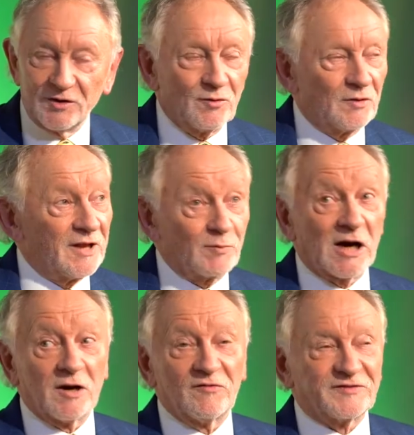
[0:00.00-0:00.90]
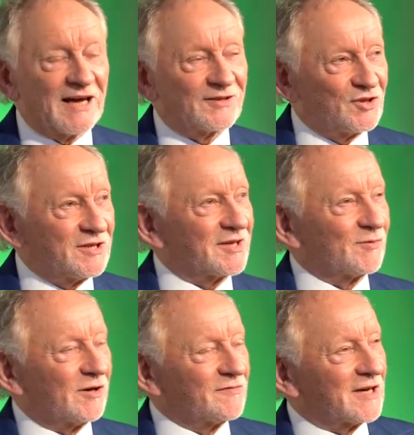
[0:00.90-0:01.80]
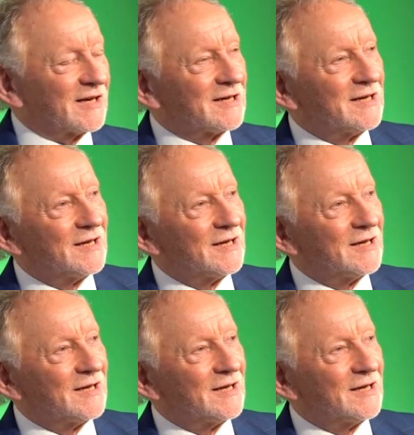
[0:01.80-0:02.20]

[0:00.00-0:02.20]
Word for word: you know, they would have loved that. Jesus, they would have loved that.